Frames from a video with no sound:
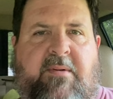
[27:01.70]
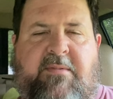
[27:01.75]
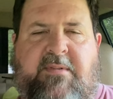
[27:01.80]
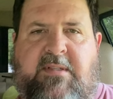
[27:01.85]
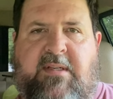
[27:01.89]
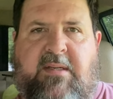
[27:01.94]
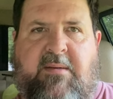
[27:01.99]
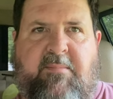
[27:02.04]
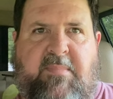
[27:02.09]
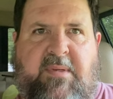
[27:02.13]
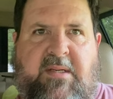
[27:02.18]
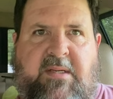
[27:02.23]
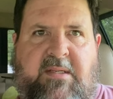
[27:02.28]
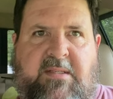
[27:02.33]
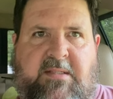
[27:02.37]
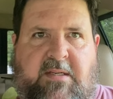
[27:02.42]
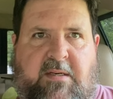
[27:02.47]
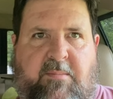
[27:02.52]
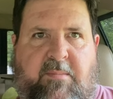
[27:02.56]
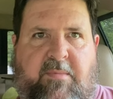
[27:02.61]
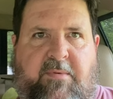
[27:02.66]
have seen bees
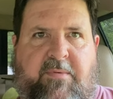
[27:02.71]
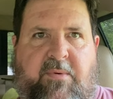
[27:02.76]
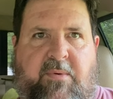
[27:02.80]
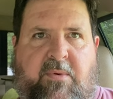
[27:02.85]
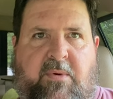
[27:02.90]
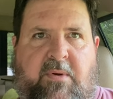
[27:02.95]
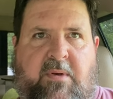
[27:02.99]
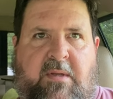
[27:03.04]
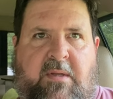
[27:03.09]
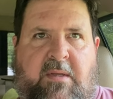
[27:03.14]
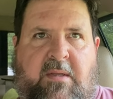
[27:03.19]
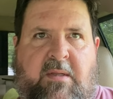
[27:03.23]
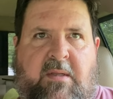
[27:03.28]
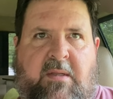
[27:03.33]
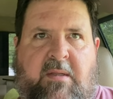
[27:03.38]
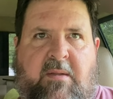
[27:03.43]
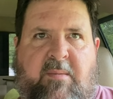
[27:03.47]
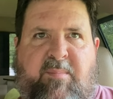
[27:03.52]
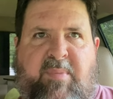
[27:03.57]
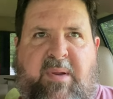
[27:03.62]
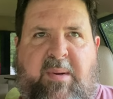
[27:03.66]
there before.
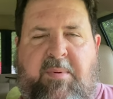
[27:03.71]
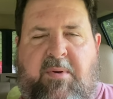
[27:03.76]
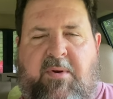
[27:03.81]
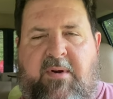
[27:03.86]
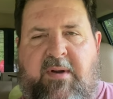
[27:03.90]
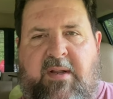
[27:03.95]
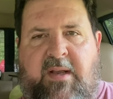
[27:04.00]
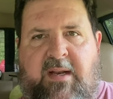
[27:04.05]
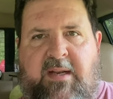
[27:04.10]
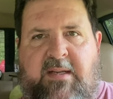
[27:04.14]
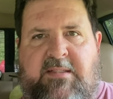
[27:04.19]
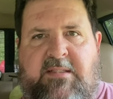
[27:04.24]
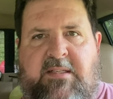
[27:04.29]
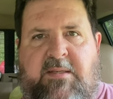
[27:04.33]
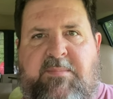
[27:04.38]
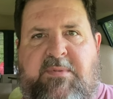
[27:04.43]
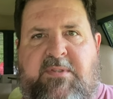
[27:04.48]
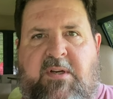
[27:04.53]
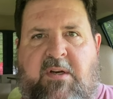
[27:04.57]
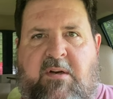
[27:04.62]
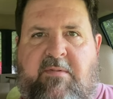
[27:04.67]
People are not as
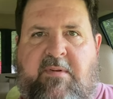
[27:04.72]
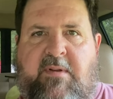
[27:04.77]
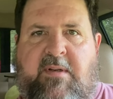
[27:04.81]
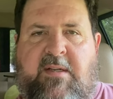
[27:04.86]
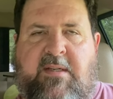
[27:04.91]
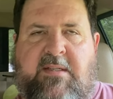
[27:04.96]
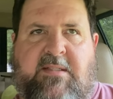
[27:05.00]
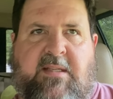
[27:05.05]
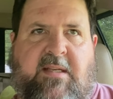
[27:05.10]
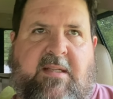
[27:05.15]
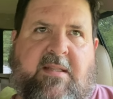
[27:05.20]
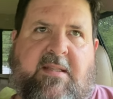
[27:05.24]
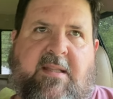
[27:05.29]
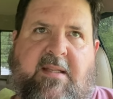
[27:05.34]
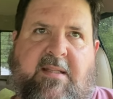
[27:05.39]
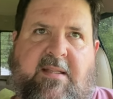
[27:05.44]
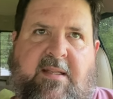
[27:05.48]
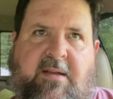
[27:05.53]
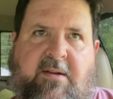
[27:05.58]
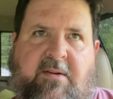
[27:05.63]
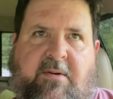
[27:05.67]
observant as they
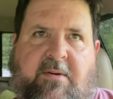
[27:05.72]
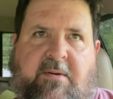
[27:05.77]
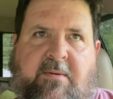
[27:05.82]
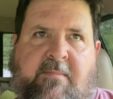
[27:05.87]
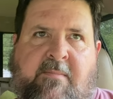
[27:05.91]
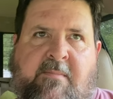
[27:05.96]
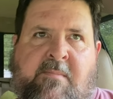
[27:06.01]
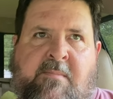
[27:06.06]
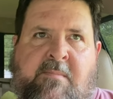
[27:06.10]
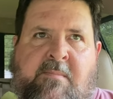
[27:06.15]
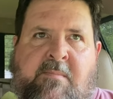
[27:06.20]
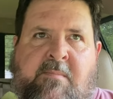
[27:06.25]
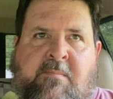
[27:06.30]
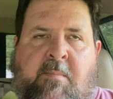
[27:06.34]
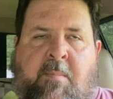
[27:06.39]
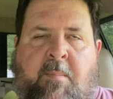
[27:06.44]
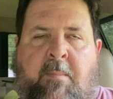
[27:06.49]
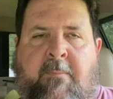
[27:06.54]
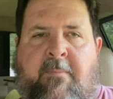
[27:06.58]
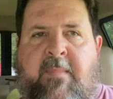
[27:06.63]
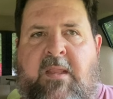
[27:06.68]
think they are.
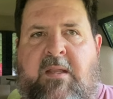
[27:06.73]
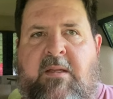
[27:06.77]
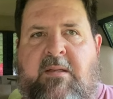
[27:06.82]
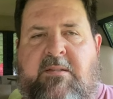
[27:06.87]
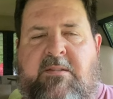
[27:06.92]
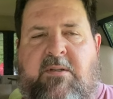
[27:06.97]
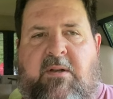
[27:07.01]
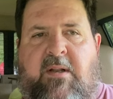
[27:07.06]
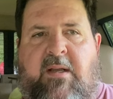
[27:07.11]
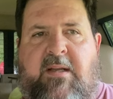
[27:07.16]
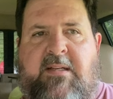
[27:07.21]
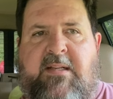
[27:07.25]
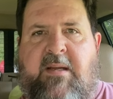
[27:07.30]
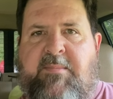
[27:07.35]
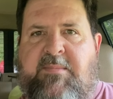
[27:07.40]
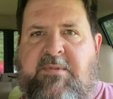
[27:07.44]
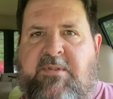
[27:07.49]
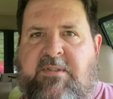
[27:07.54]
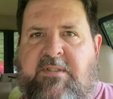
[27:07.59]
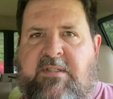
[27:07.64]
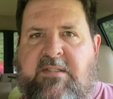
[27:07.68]
And so a lot of
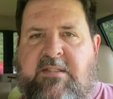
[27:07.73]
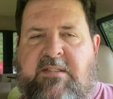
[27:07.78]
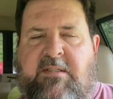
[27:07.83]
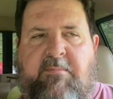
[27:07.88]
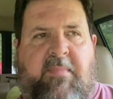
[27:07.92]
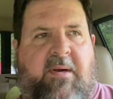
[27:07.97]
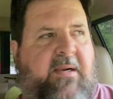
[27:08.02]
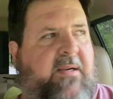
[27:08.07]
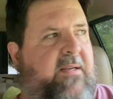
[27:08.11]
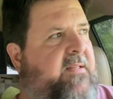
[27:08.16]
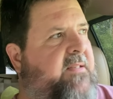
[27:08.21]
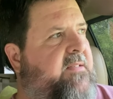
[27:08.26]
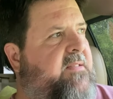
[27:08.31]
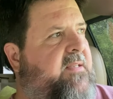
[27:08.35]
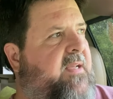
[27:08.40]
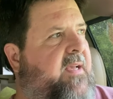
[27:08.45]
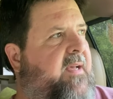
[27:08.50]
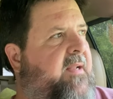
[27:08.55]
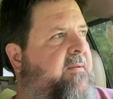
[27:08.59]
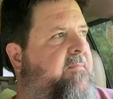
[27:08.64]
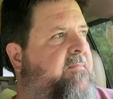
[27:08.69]
times you'll see somebody that's
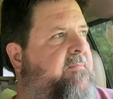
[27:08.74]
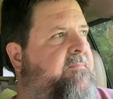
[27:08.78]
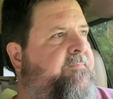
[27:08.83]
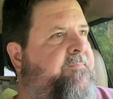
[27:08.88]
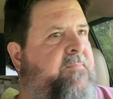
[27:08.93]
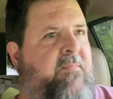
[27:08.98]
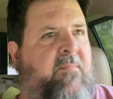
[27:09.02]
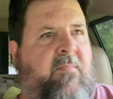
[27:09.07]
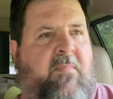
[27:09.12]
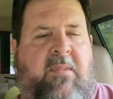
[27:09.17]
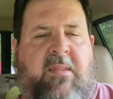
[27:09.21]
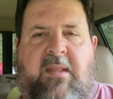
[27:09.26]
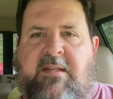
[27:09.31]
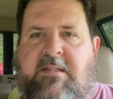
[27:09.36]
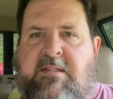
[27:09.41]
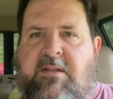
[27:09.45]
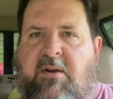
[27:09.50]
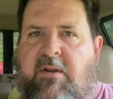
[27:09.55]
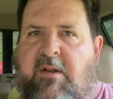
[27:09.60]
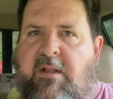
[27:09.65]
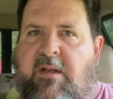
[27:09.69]
got, they
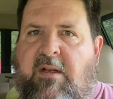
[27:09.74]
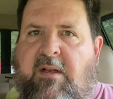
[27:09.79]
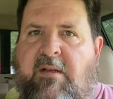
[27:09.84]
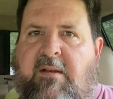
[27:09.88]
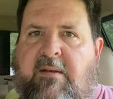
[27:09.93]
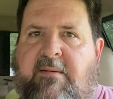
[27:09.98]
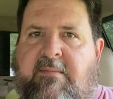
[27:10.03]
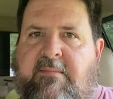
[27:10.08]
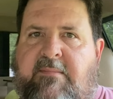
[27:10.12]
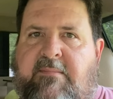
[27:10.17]
saw a little